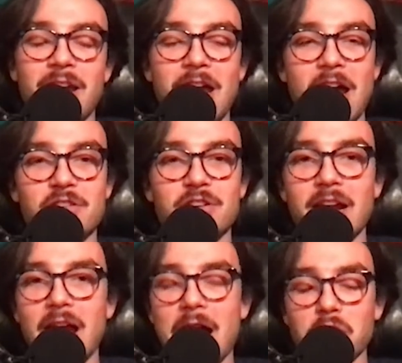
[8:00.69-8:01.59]
after
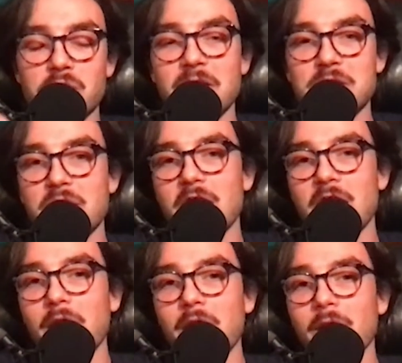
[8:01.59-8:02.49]
that, Alex Vesia
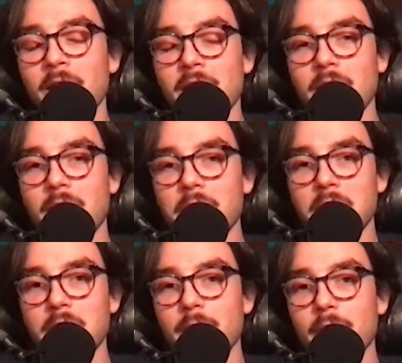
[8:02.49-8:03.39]
came in and
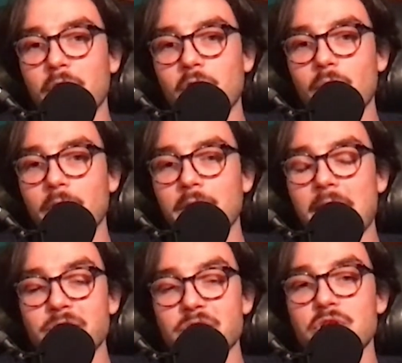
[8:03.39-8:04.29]
he let up a home run.
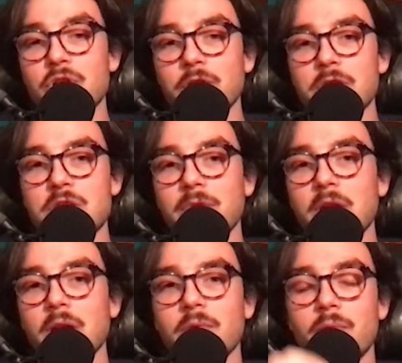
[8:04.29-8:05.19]
That was certainly
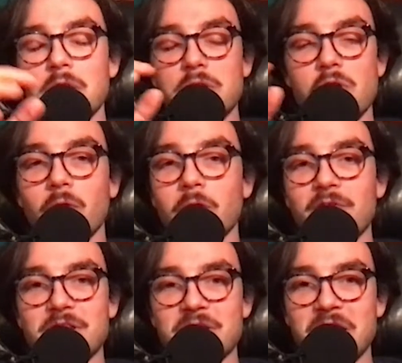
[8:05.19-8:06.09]
something we don't
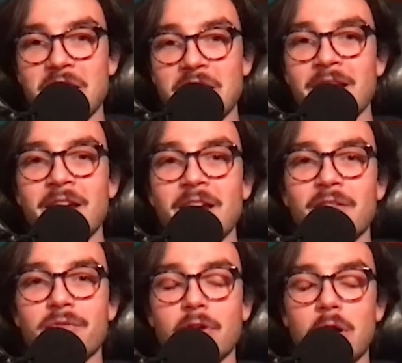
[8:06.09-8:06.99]
love to see
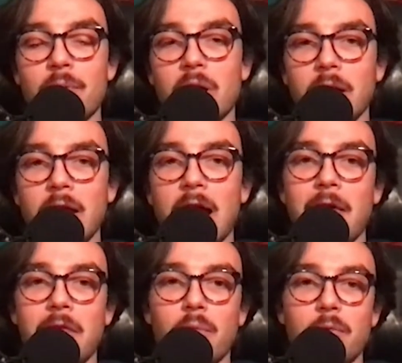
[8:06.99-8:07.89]
from a guy
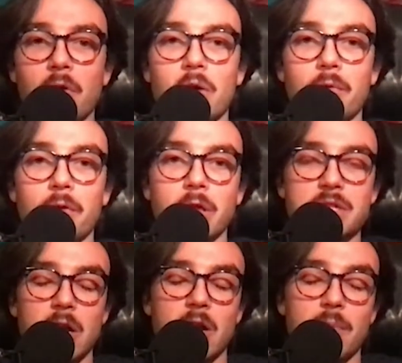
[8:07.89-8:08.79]
that we were all really
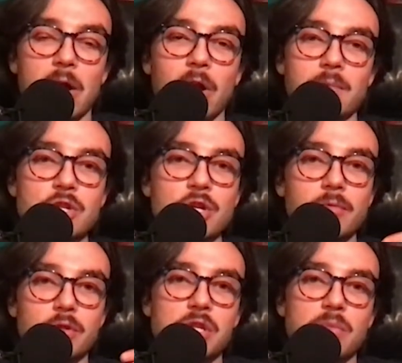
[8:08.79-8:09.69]
excited about. I'm sure
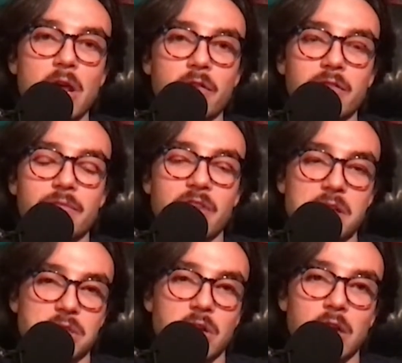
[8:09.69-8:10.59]
we'll see better from
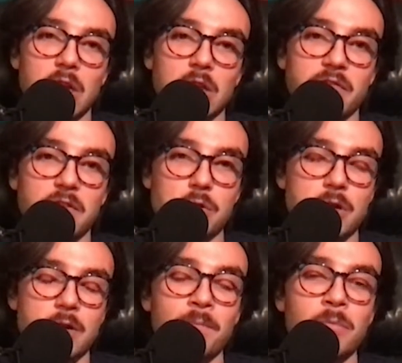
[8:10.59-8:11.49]
Vesia in the
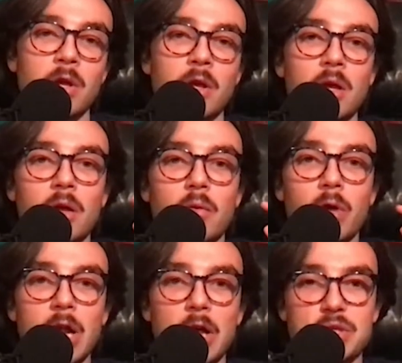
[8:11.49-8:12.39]
future.
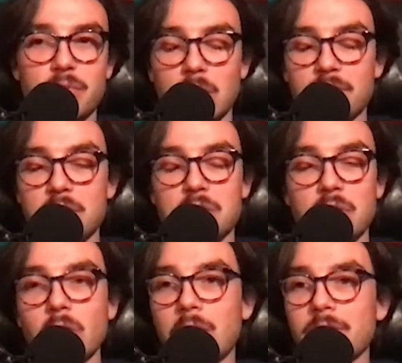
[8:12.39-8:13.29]
What else do we love to see?
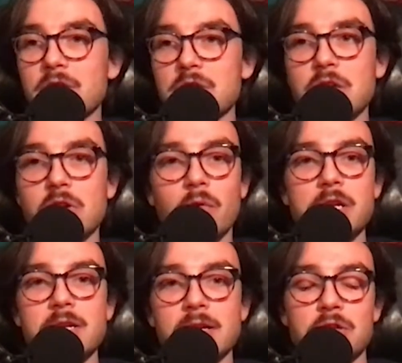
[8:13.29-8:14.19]
We love to see Corey
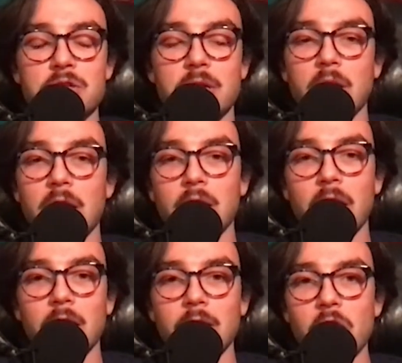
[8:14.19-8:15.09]
Dickerson
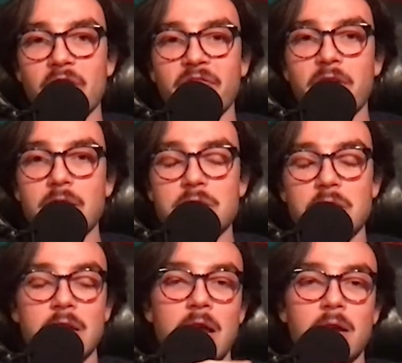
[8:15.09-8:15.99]
igniting the offense.
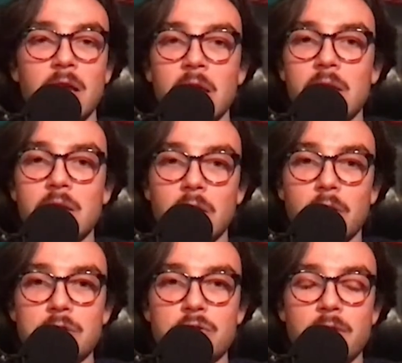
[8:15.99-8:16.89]
He had, you know,
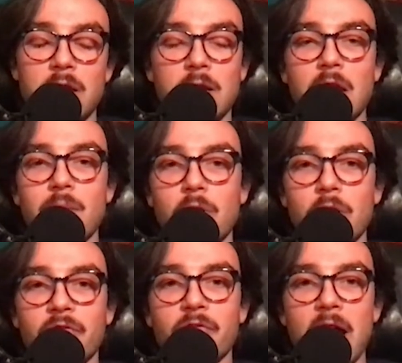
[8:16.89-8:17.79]
a two-hit game on
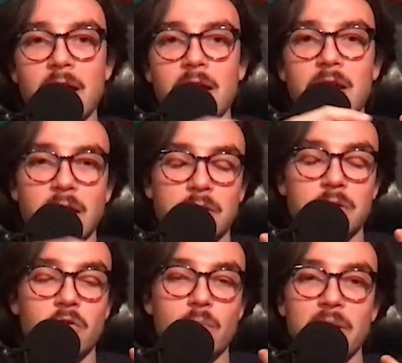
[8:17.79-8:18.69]
Friday. He hit
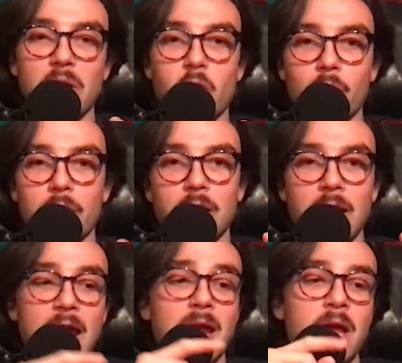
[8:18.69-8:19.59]
the big home run
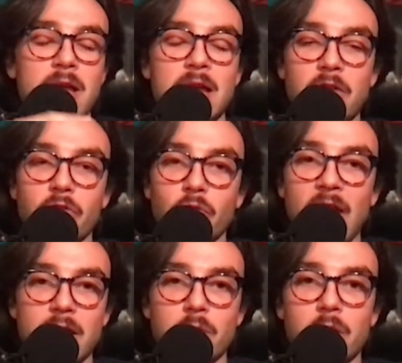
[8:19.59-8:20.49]
today. Jesus
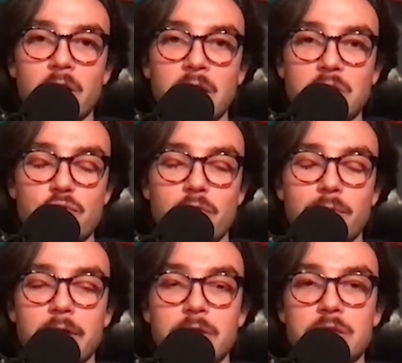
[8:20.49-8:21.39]
Aguilar hit two home
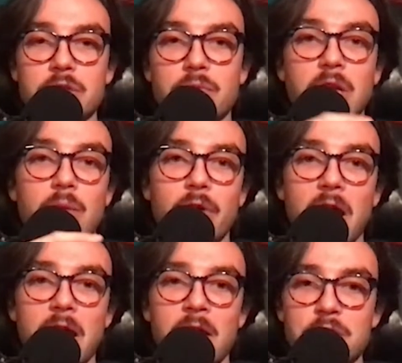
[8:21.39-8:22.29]
runs this weekend.
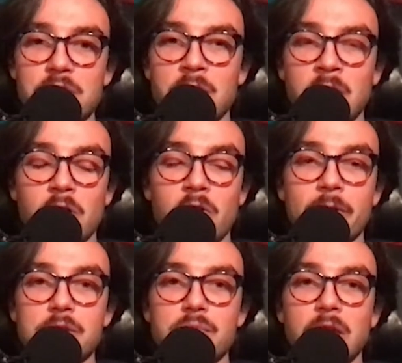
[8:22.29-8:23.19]
Brian Anderson hit a home
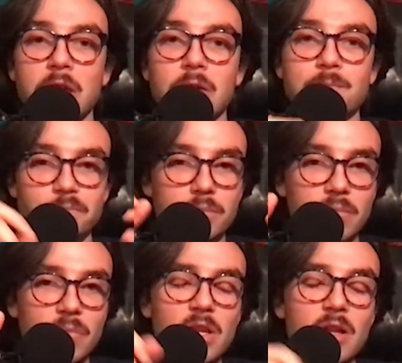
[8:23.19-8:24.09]
run this weekend.
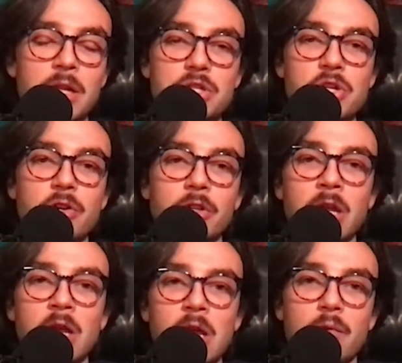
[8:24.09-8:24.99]
And then certainly
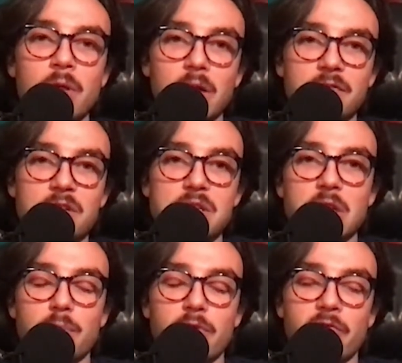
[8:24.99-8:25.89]
we love to see
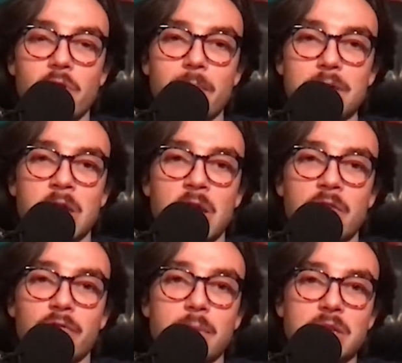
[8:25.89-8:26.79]
the performance
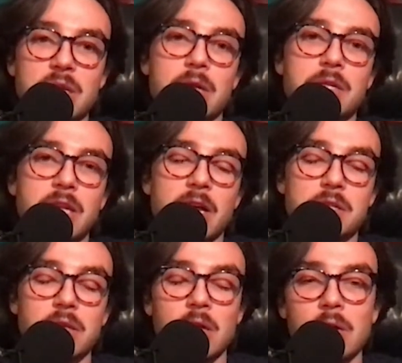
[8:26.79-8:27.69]
from Isan
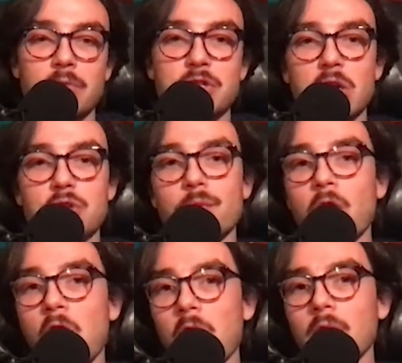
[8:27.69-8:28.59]
Diaz. We saw Jordan
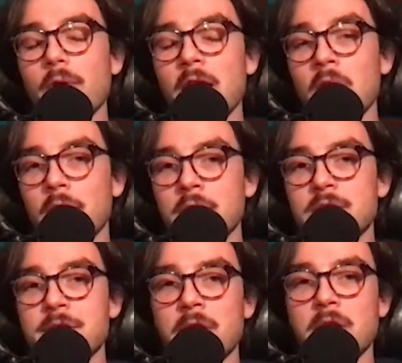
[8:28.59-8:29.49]
Holloway on
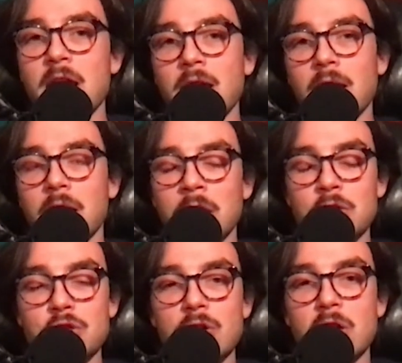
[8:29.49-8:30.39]
Sunday, and he
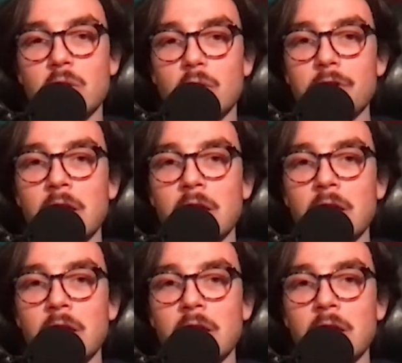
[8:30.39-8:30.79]
struggled.